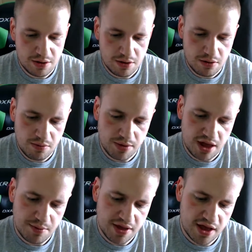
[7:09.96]
Oh
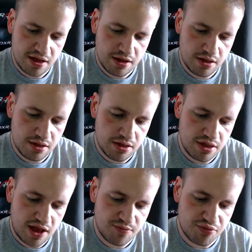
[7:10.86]
blimey,
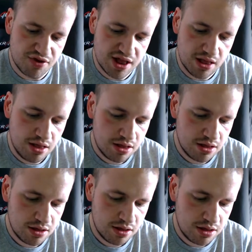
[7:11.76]
that's brittle.
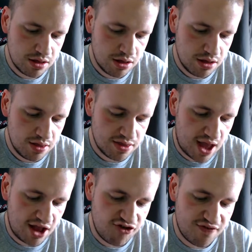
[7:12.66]
That
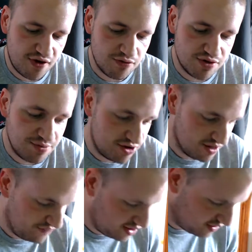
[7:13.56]
actually felt really brittle.
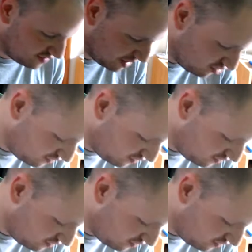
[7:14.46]
It felt like something actually